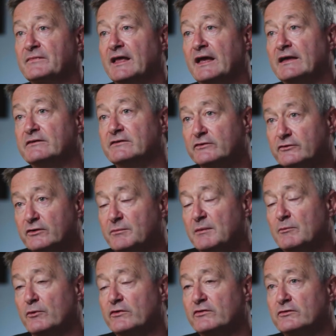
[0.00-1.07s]
and there's going to be
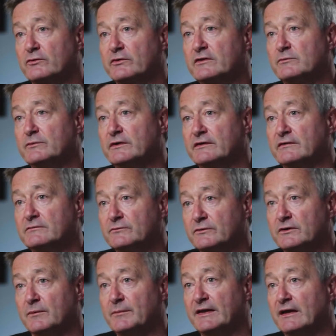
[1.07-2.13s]
more stories are
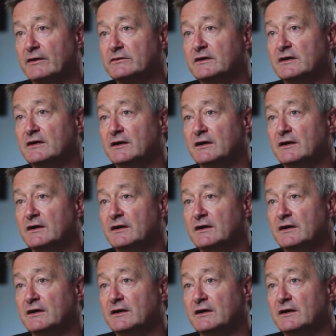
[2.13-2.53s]
coming out.